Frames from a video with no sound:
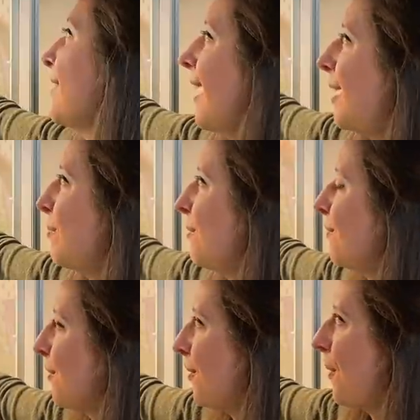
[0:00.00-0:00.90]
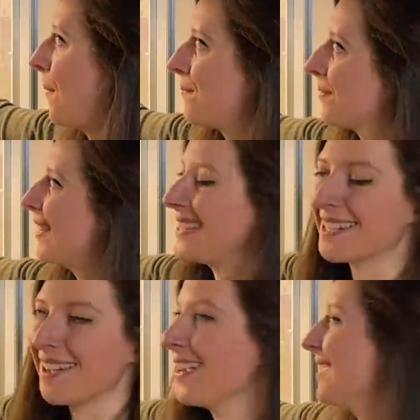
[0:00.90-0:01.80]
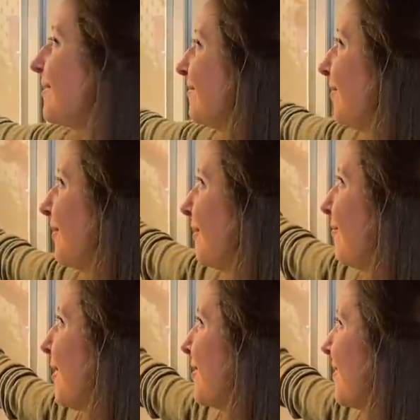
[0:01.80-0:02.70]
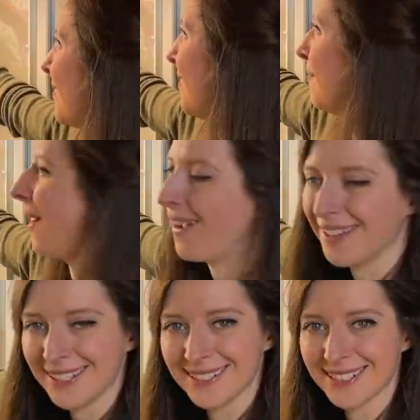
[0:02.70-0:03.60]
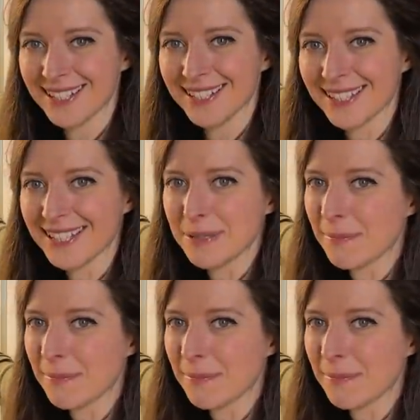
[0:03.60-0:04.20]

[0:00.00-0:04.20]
the cable for this light runs behind the